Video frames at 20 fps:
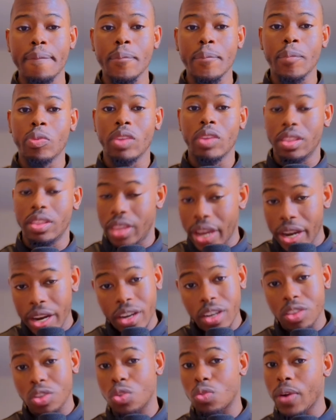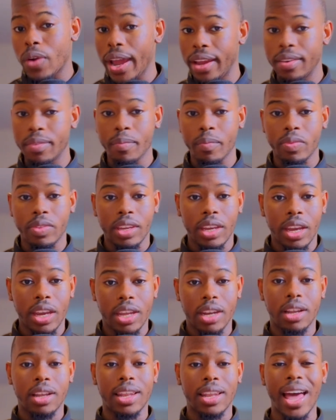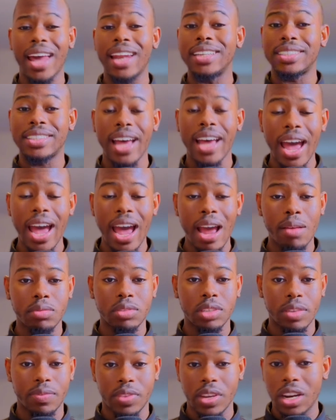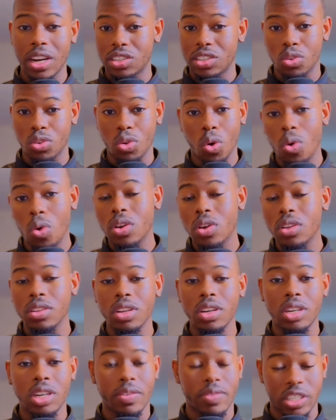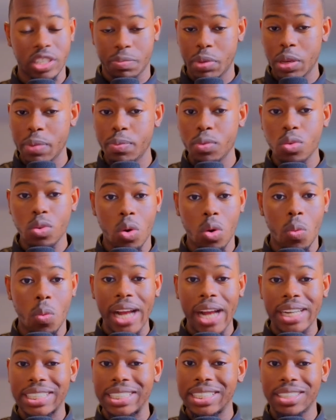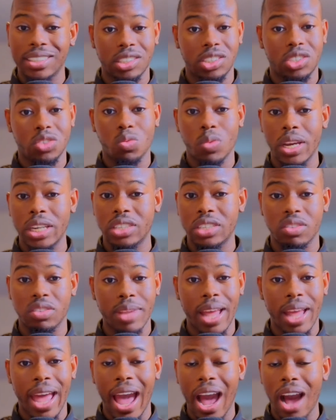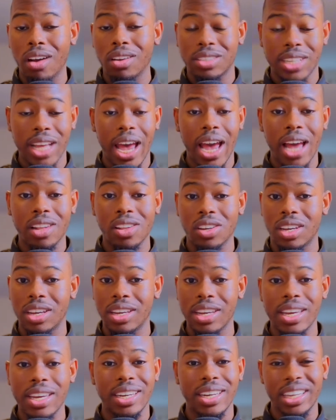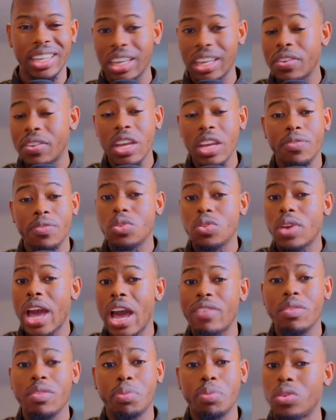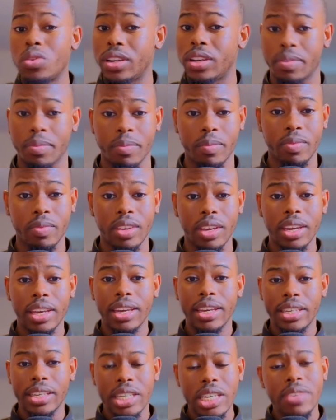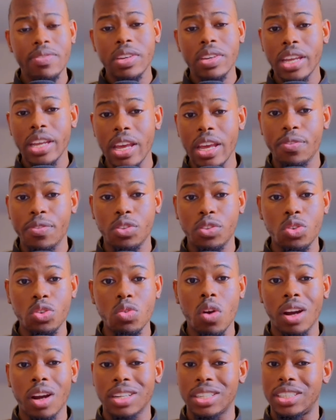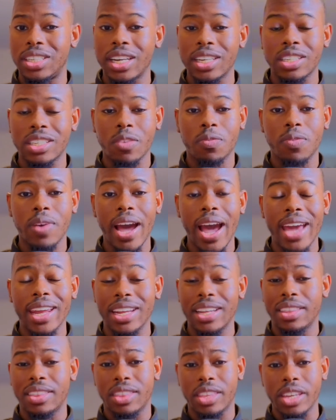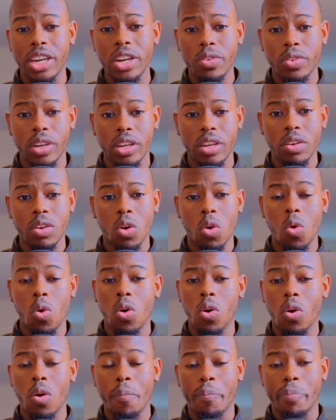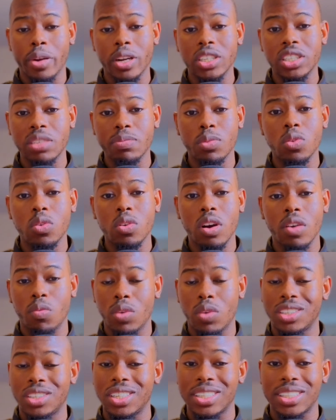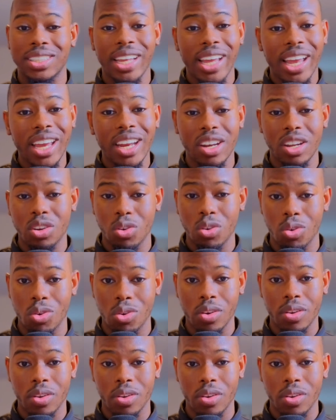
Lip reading: they're in the right. And a lot of times, if there's an onlooker, if there's people who are watching this situation from the outside looking in, even if you have a point, even if you are justified in theory or on principle of what you're standing on,